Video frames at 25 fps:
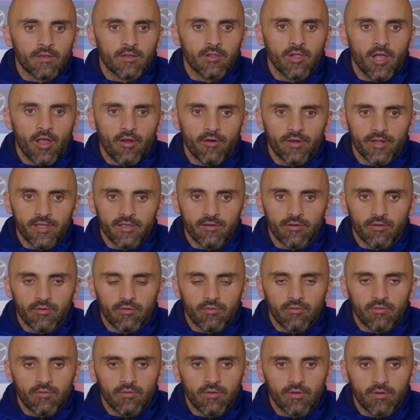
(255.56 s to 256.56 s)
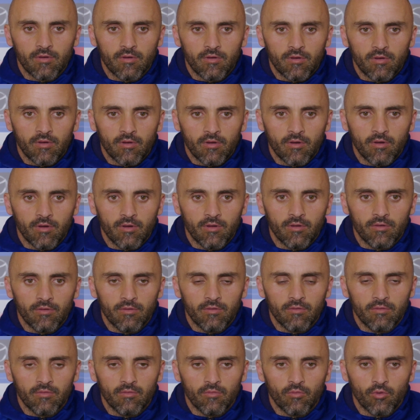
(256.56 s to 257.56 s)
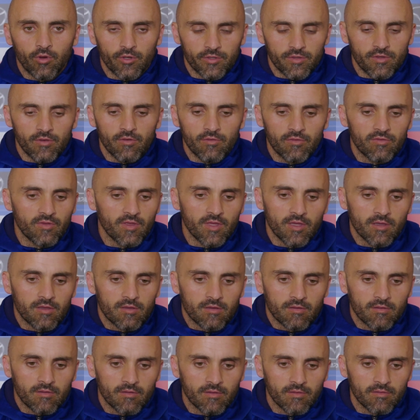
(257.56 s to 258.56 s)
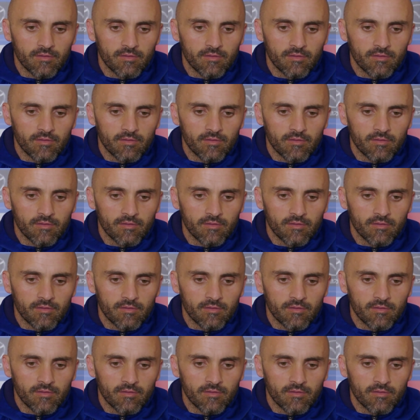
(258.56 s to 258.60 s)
clarity on what you think